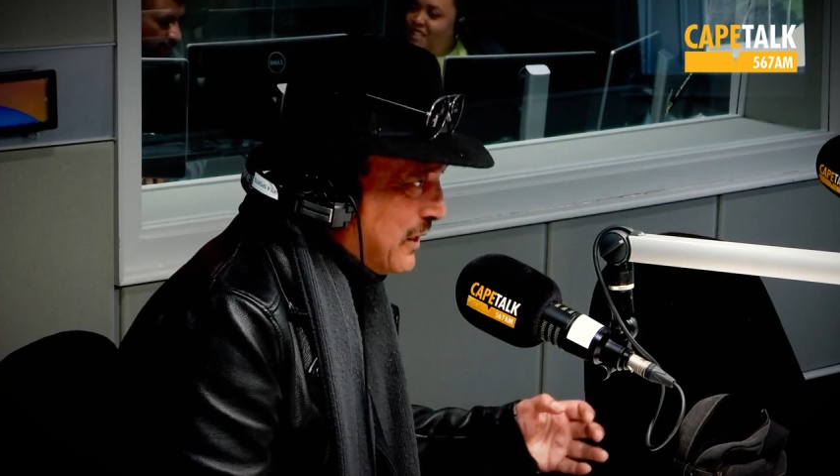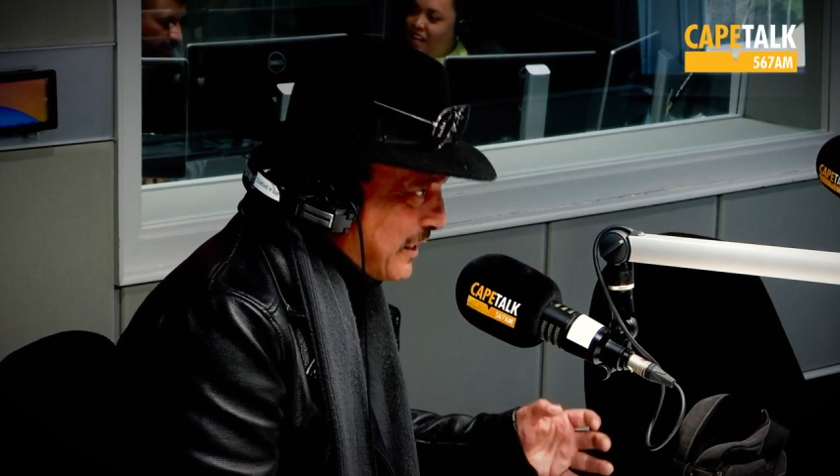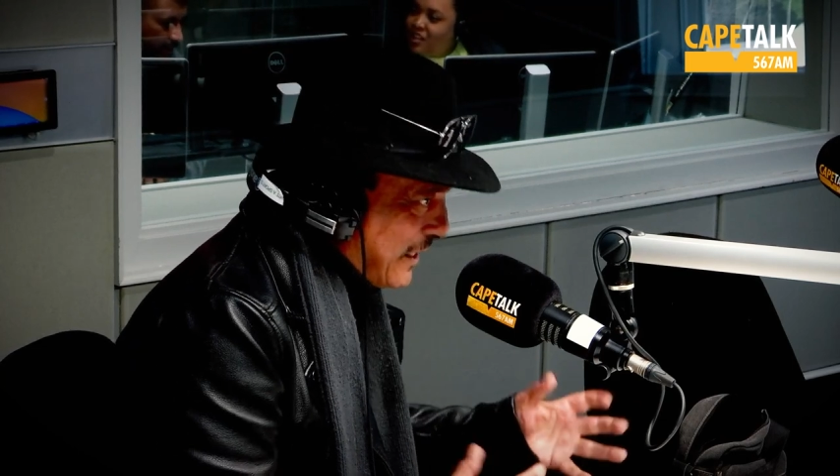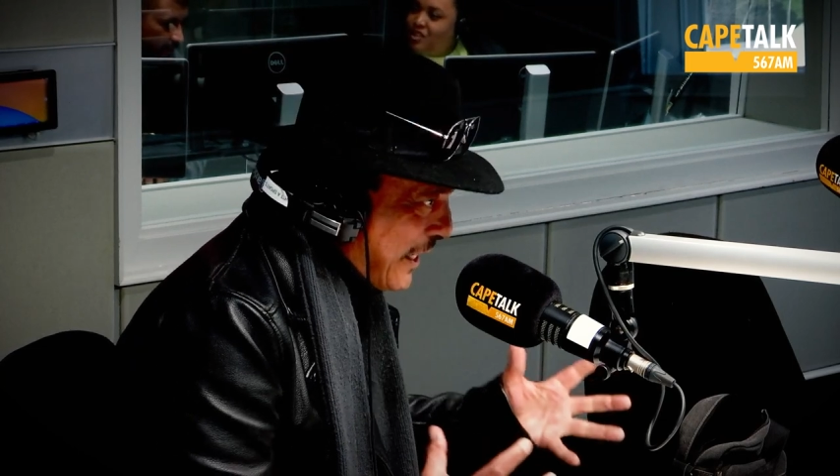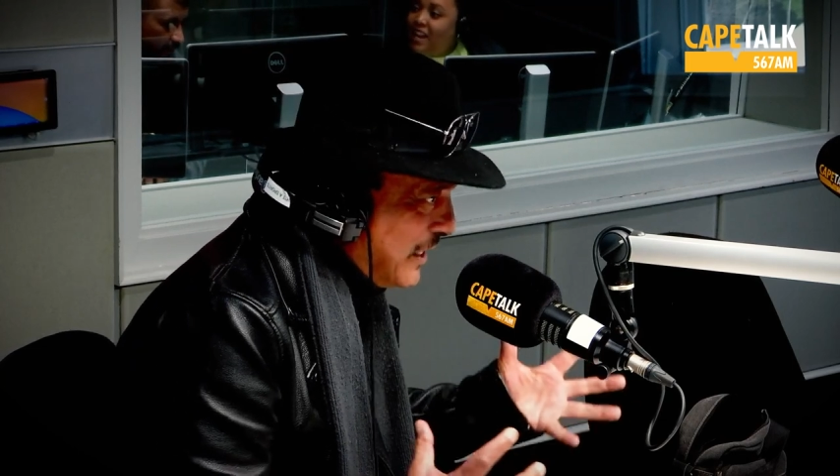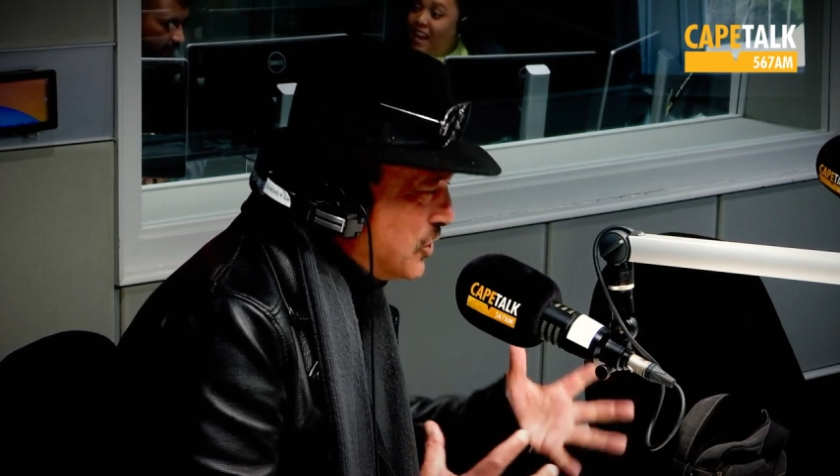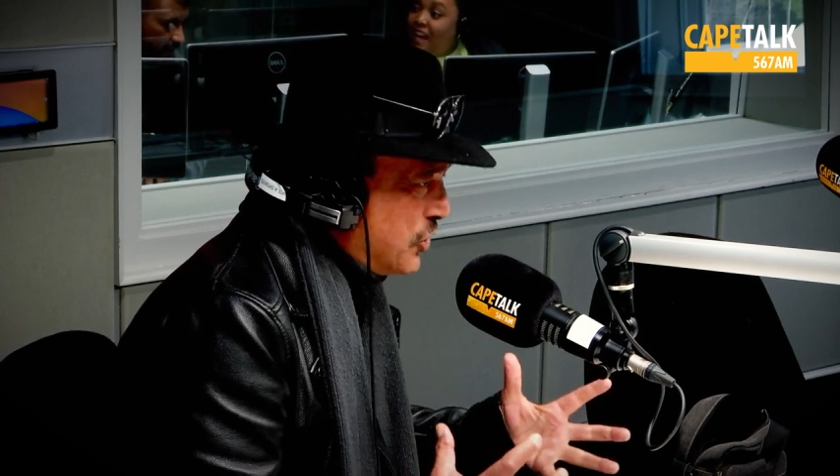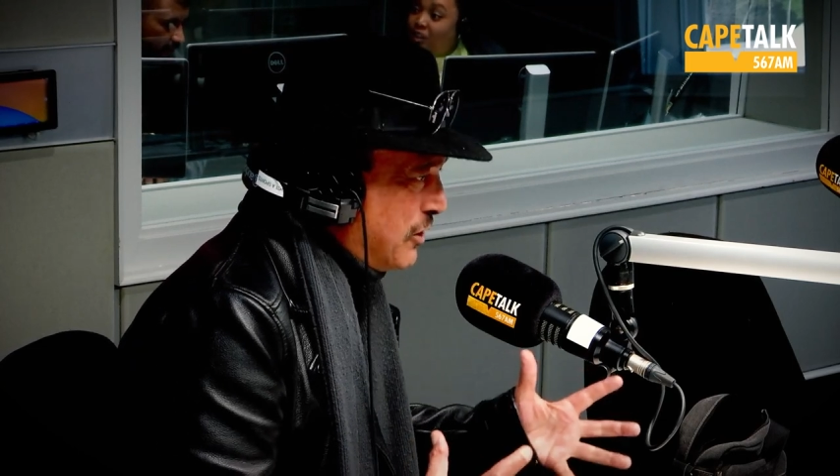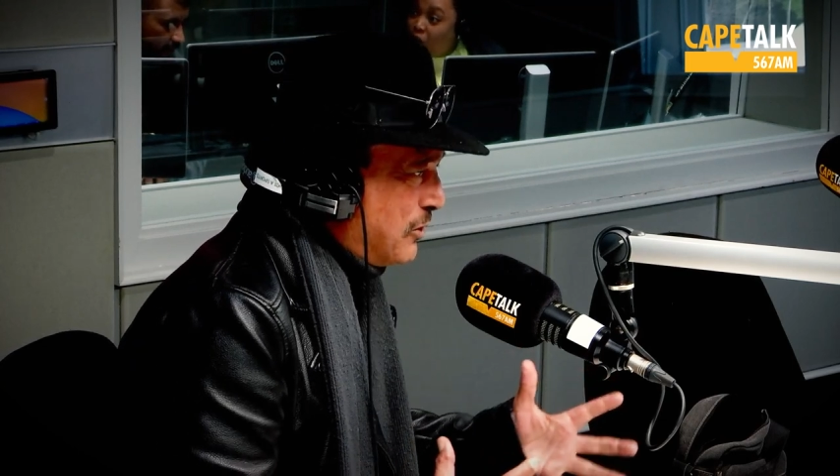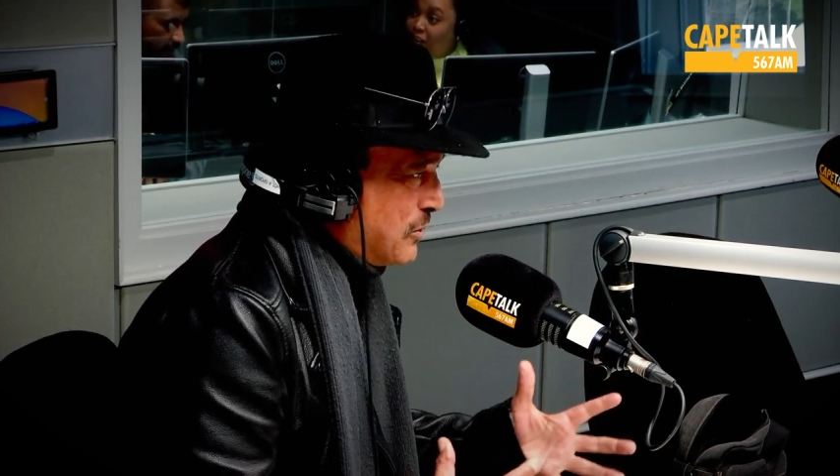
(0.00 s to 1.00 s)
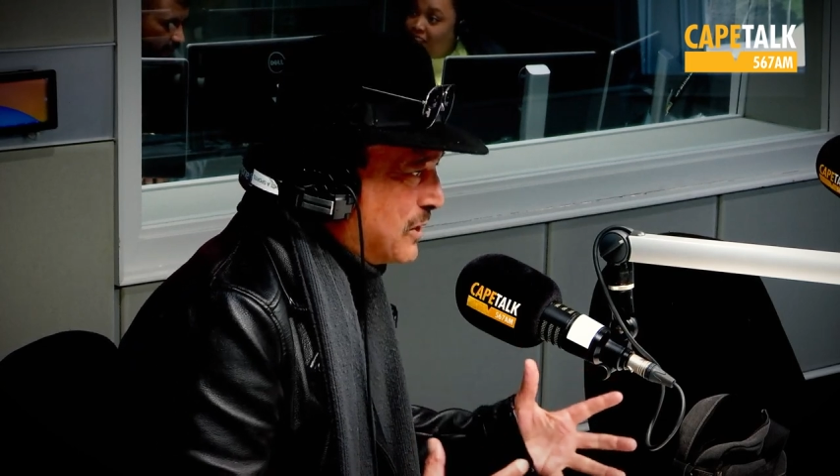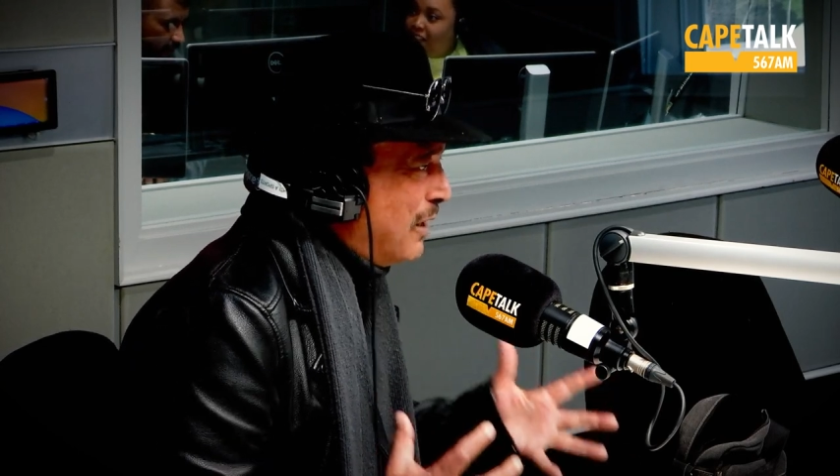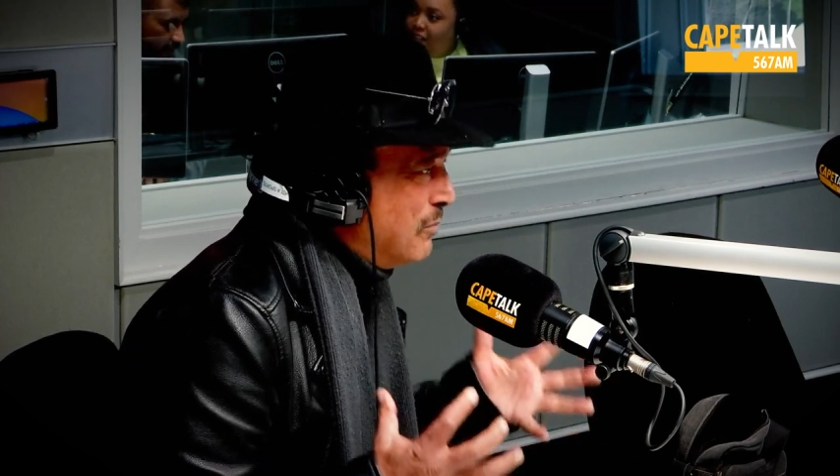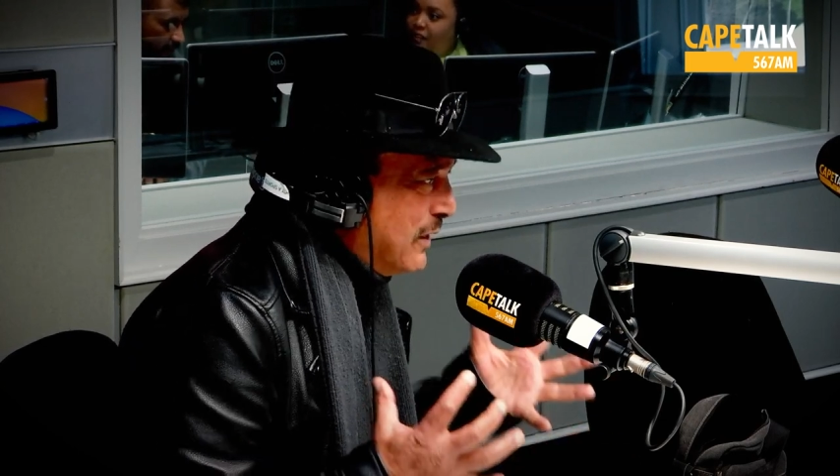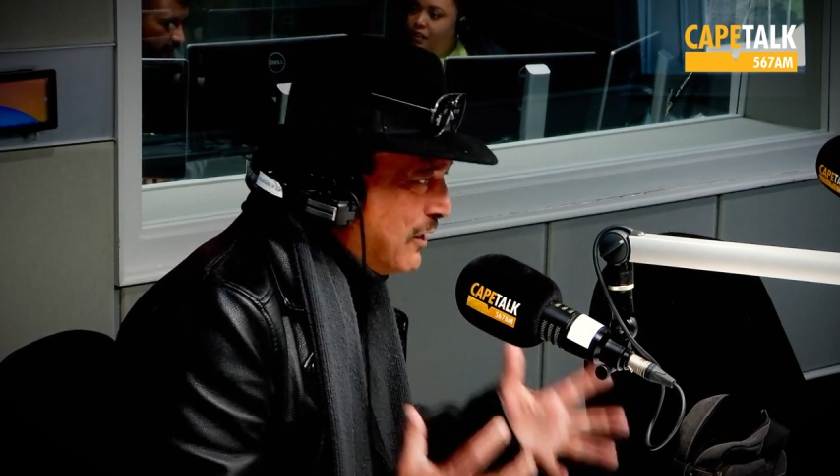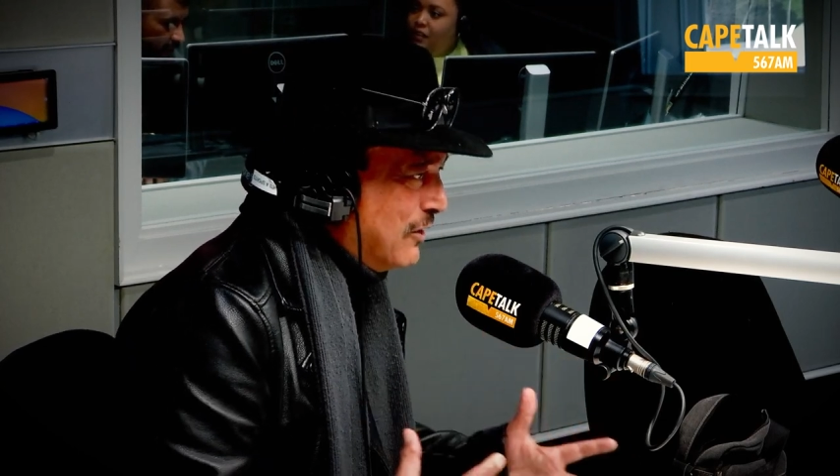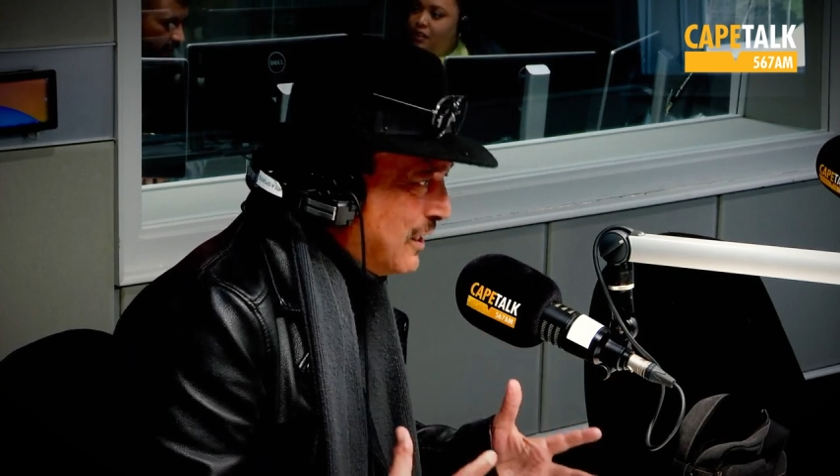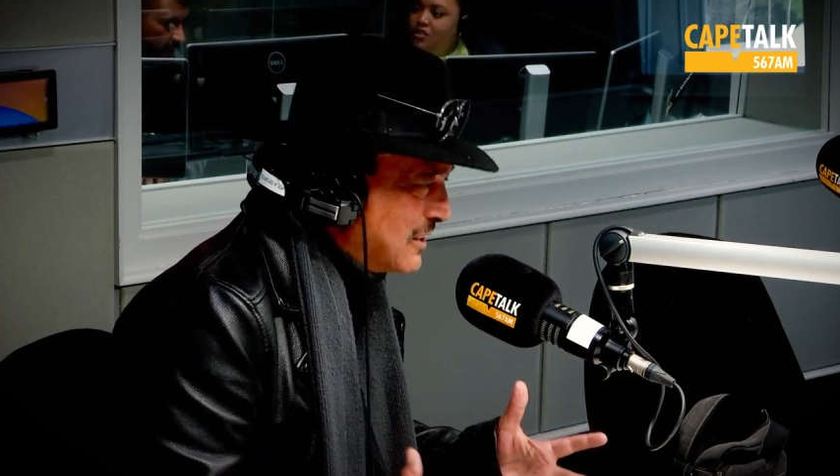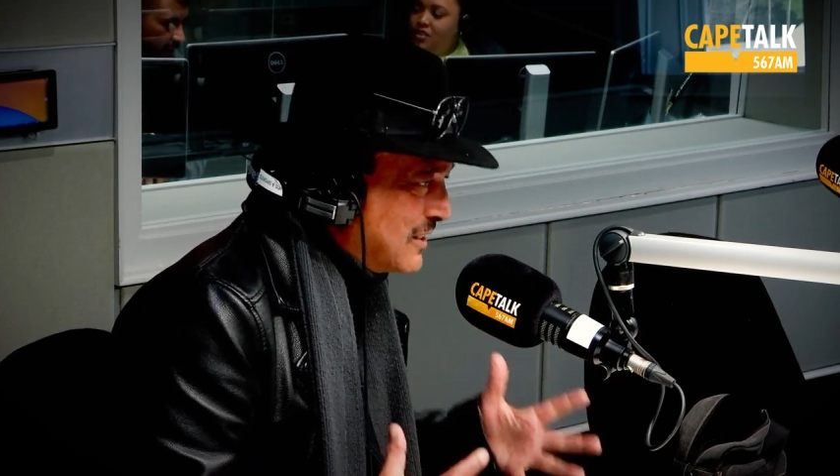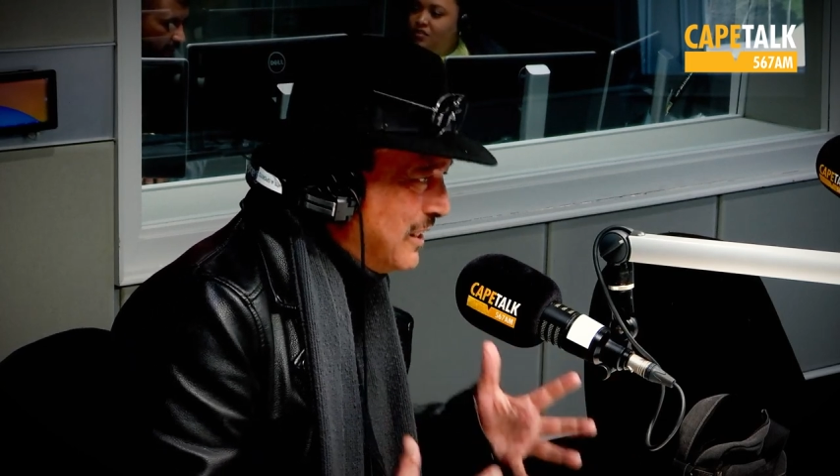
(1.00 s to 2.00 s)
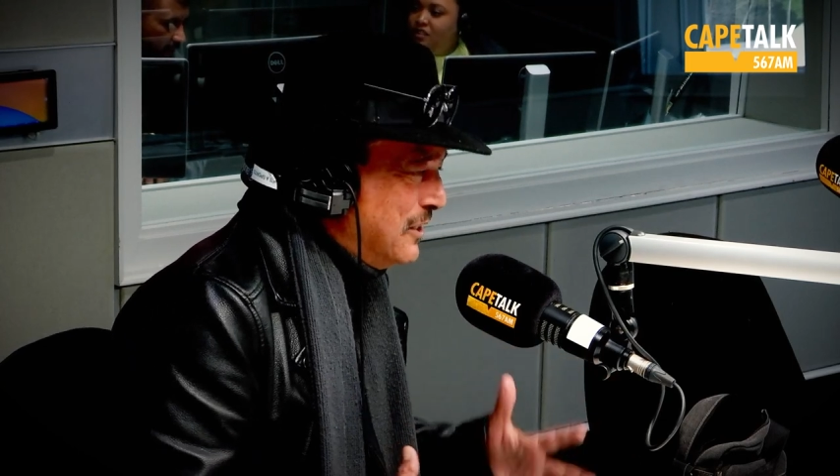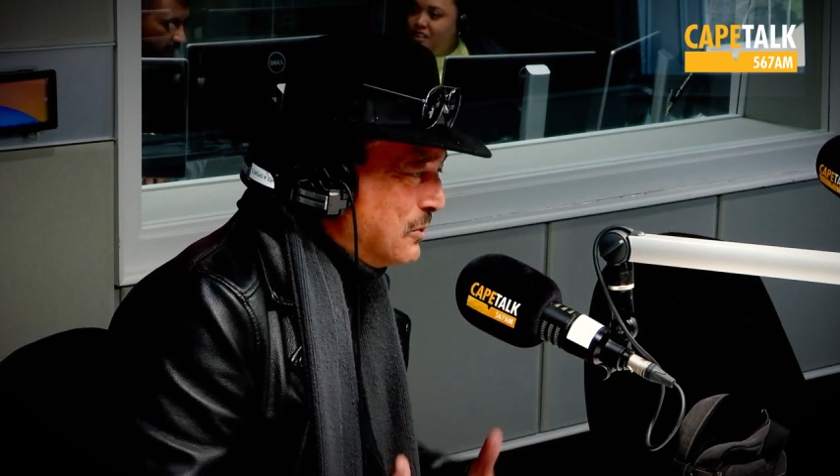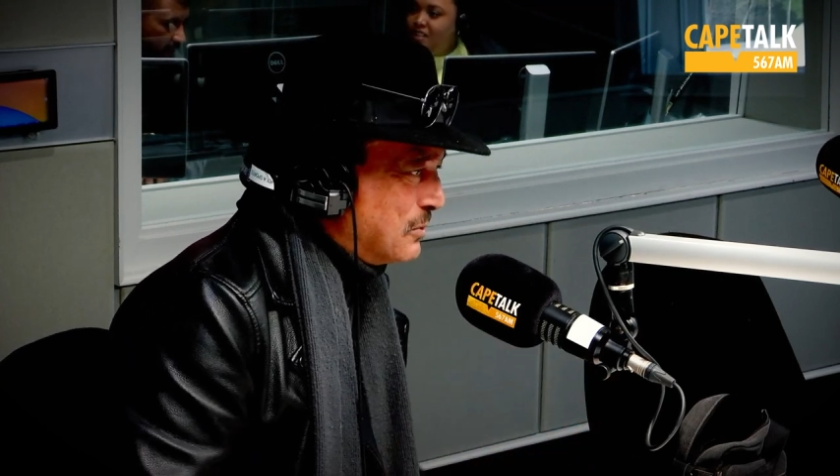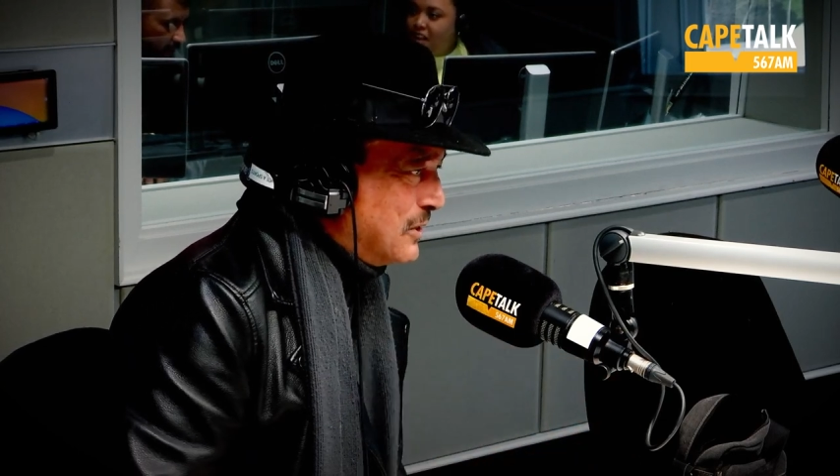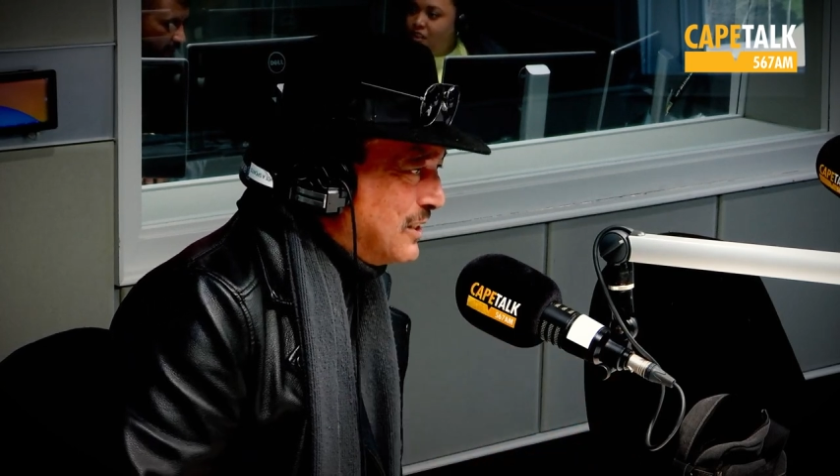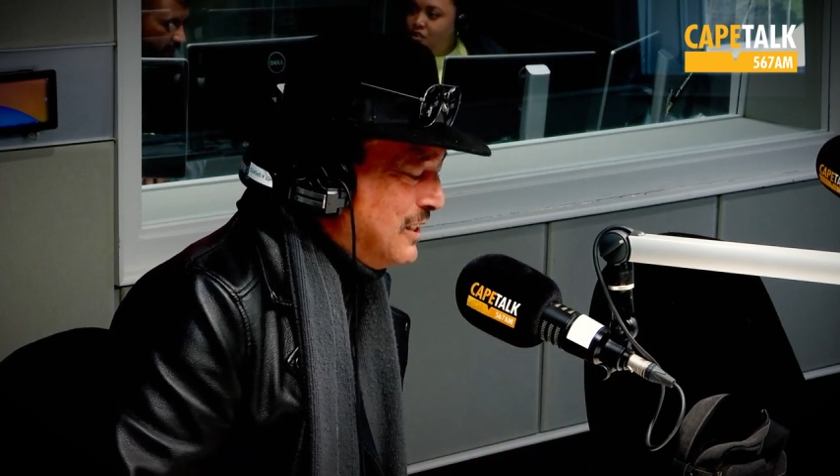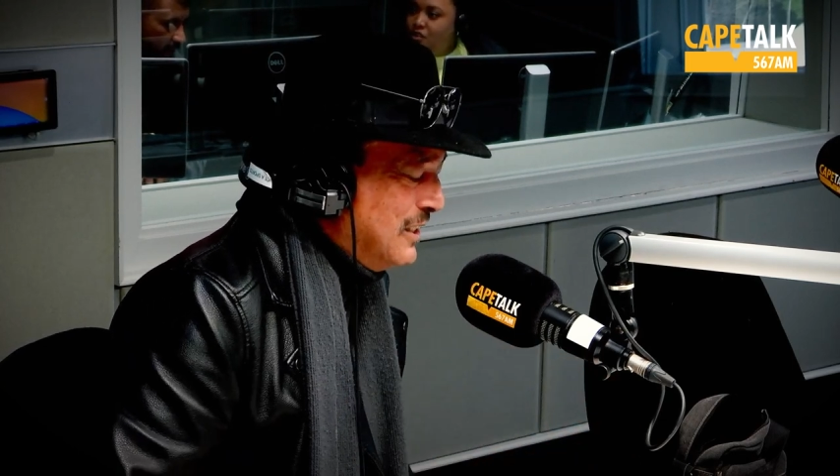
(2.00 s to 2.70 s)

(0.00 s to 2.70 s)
that energy that was happening on that stage was